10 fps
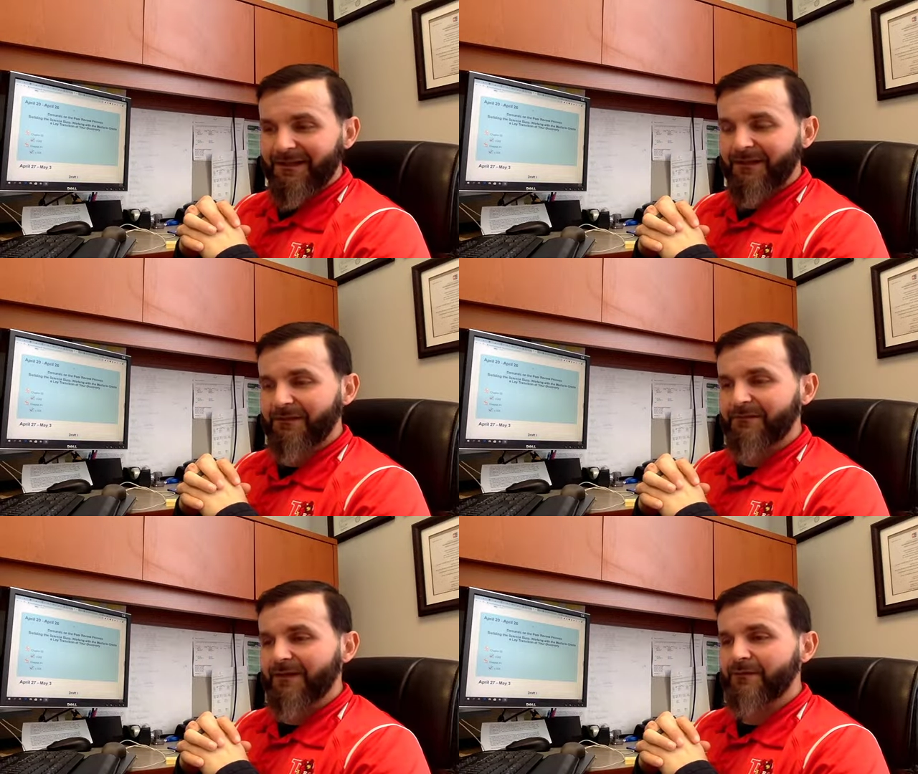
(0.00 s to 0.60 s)
A lot
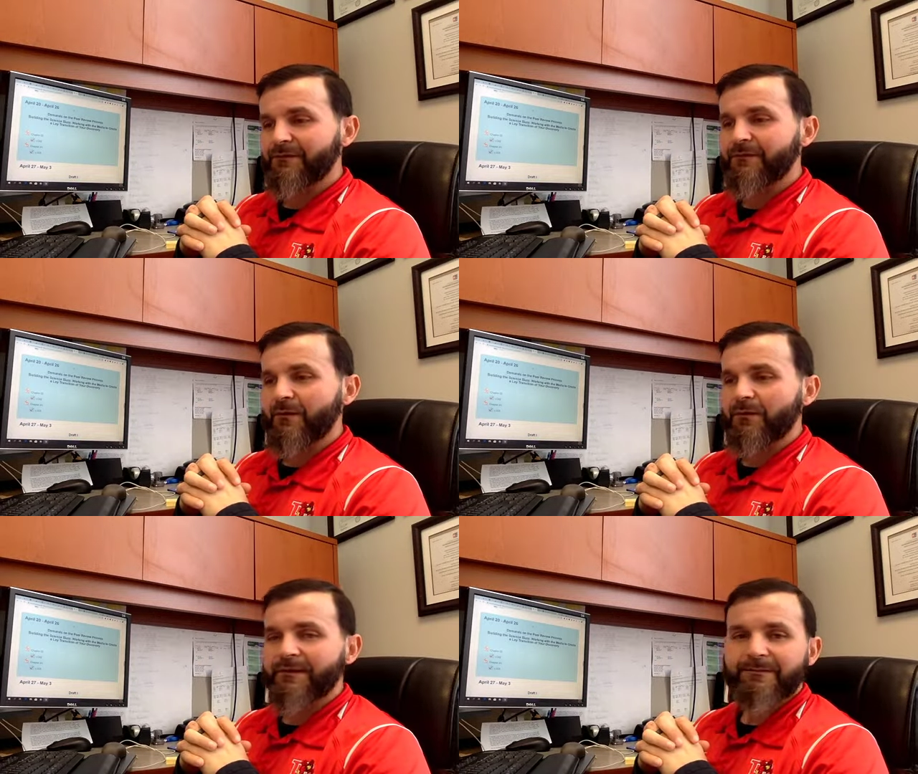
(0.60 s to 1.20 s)
of times we'll
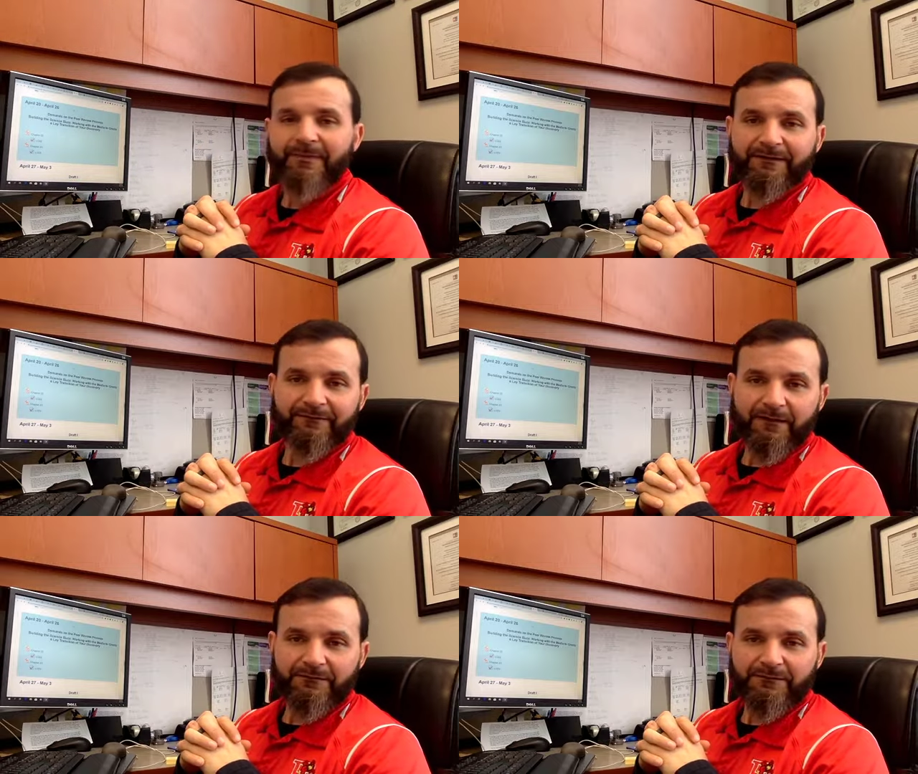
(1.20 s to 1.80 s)
go with the impact
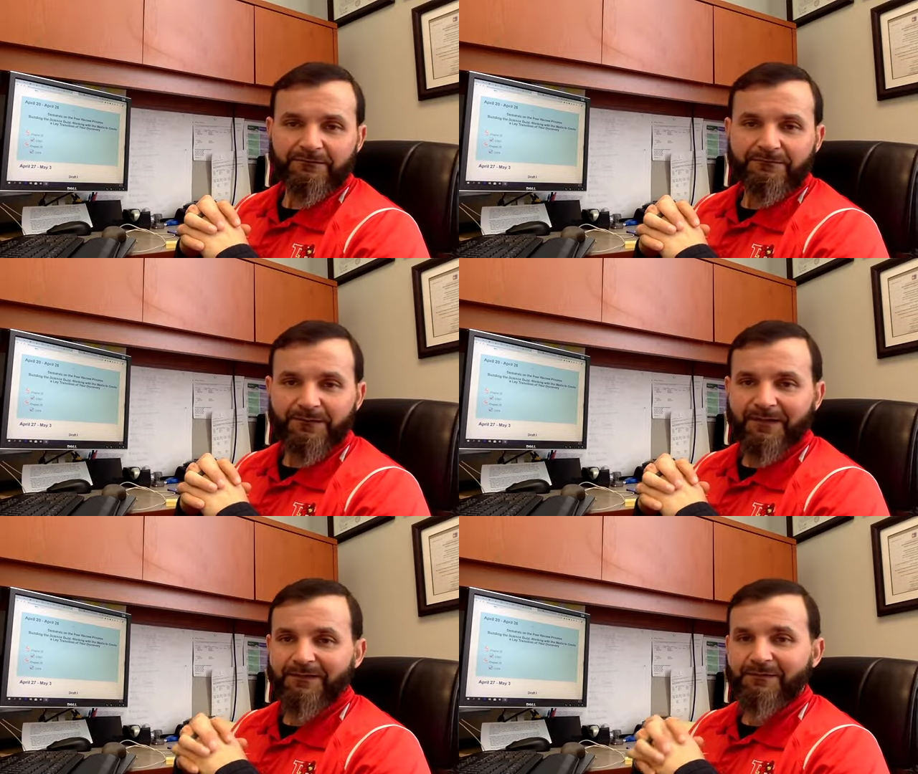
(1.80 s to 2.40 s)
factor,
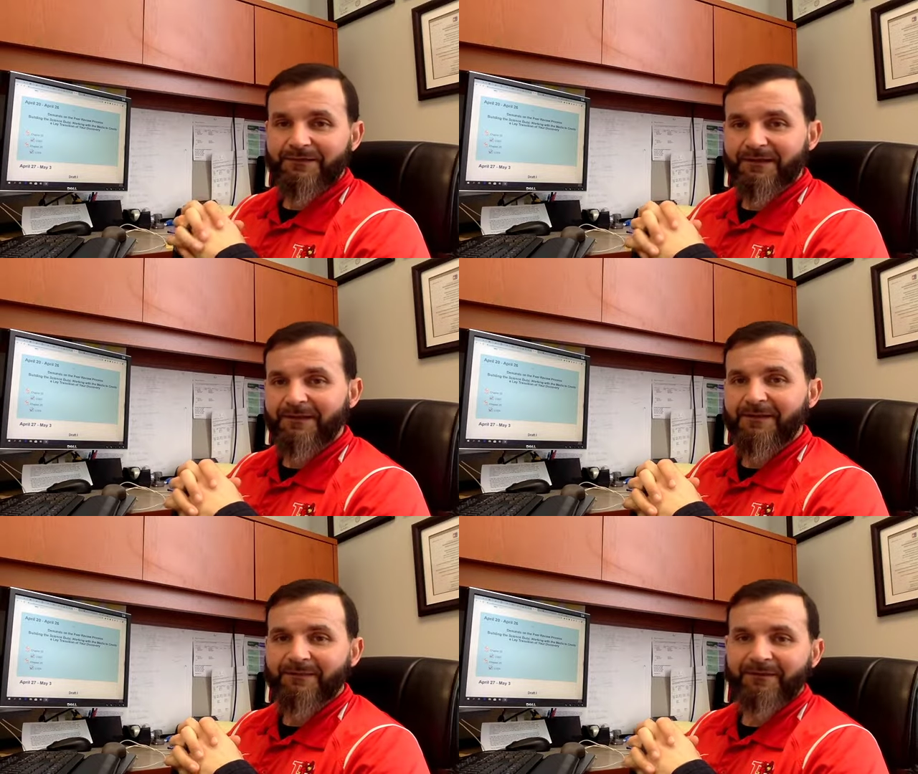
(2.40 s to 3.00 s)
right? And we
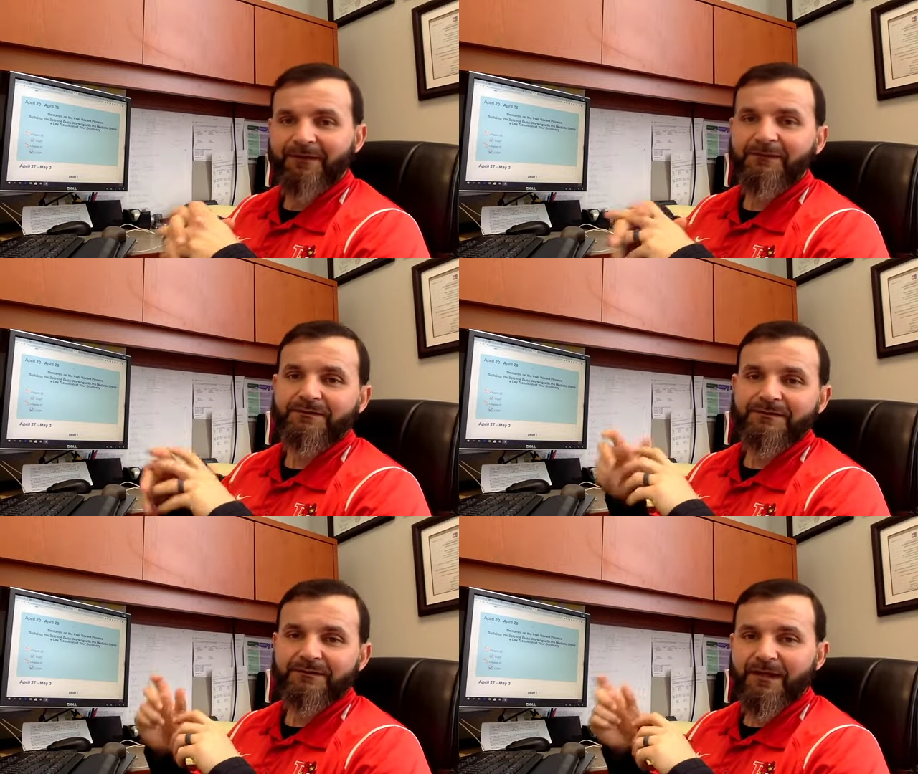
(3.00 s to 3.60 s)
said the impact factor
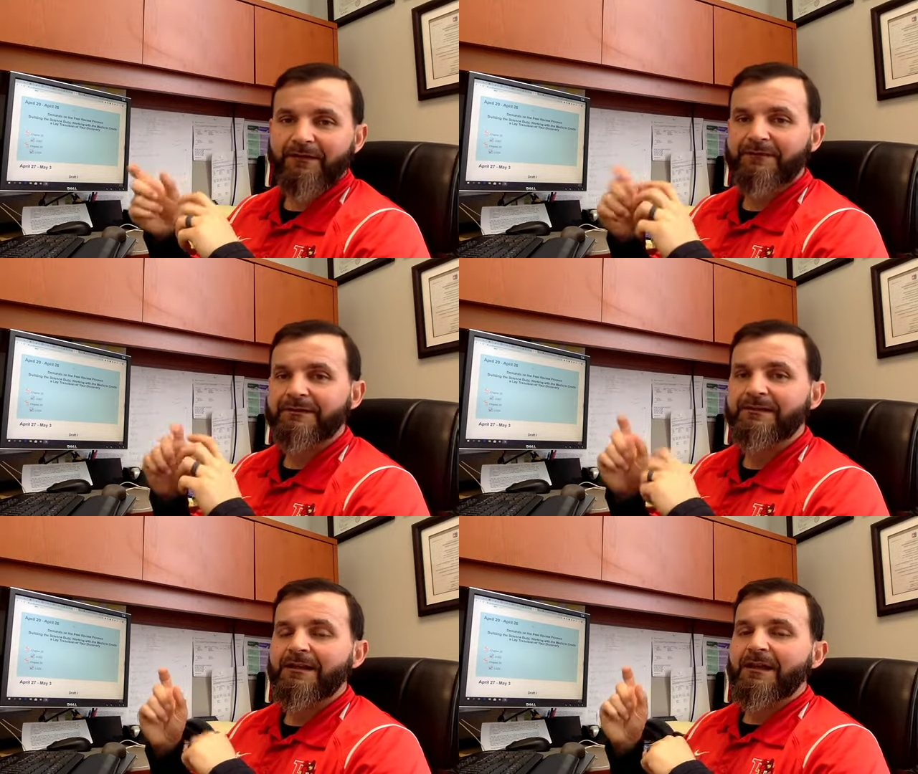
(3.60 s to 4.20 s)
is an
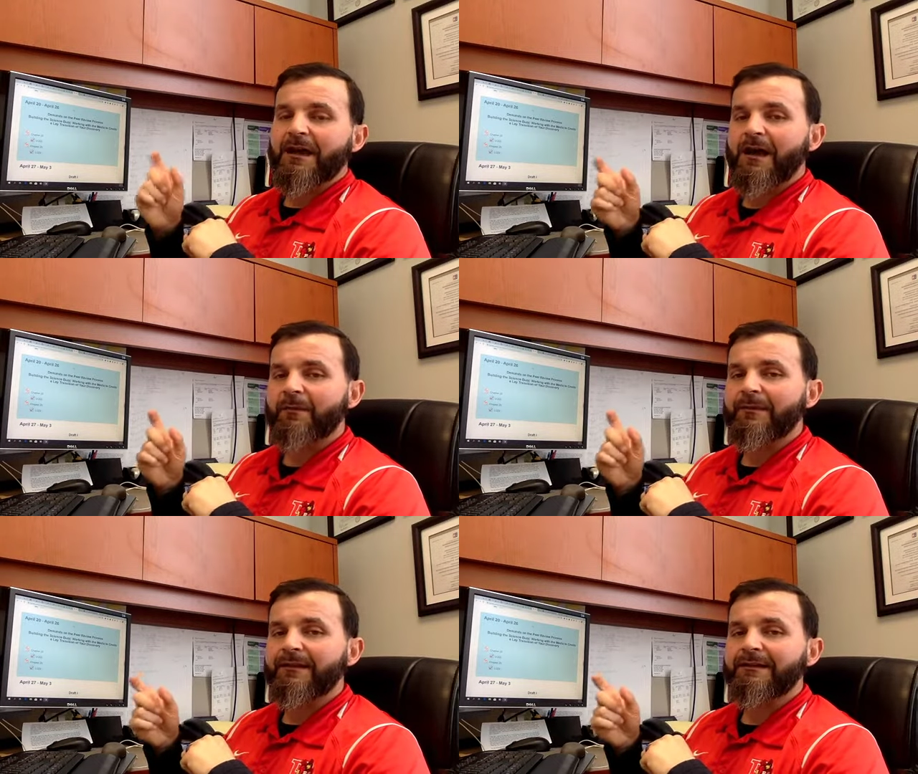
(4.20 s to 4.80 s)
average,
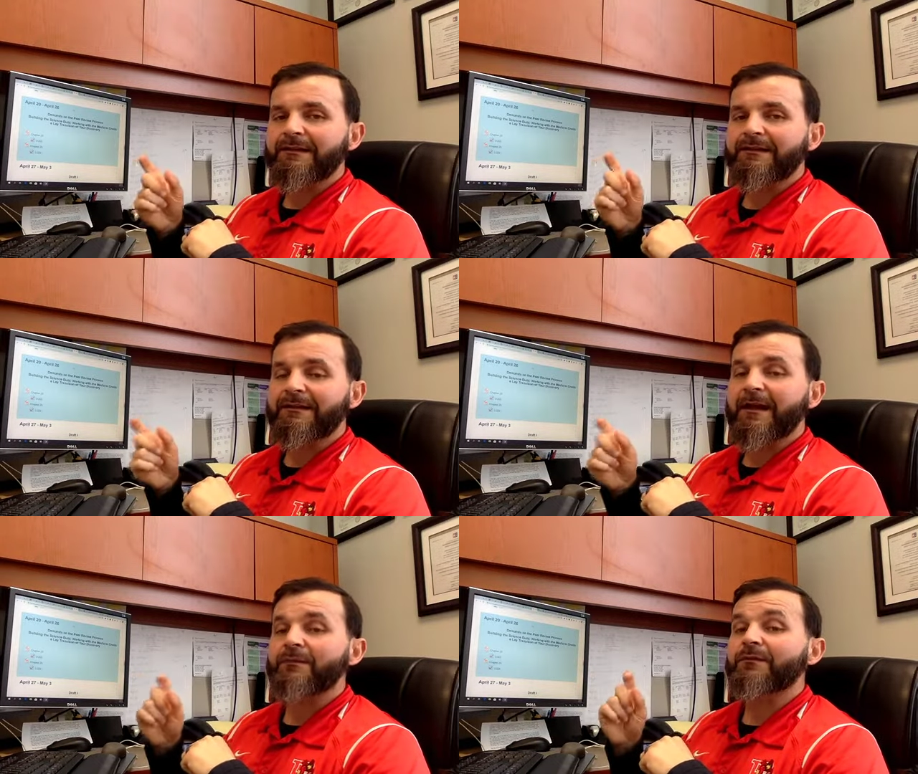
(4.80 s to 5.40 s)
the
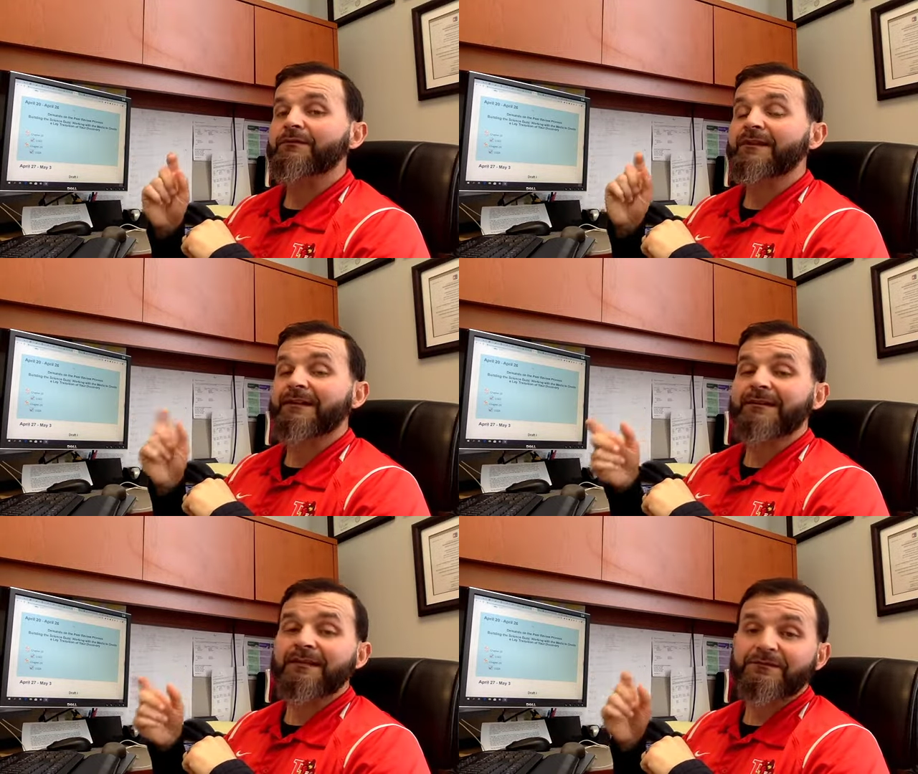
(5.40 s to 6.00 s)
number of
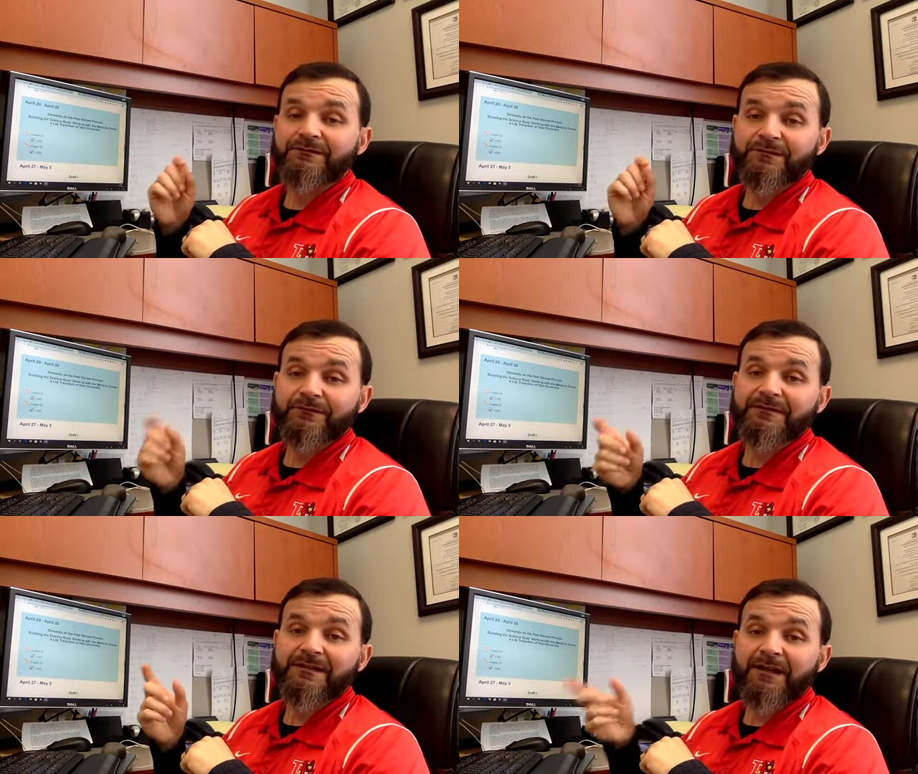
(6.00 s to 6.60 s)
citations
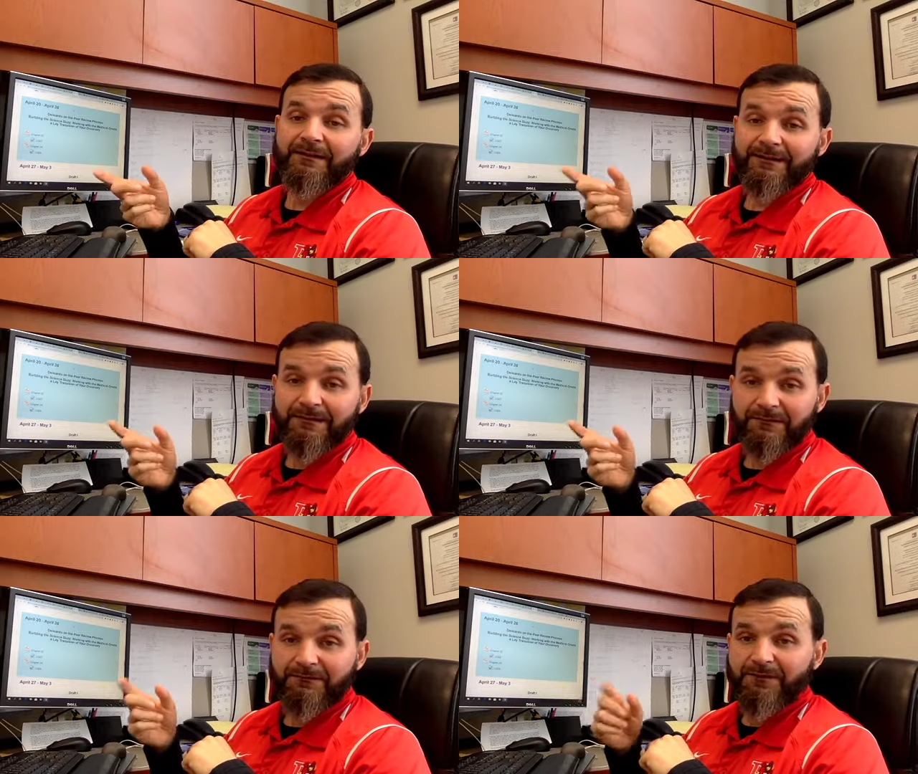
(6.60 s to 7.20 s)
of each article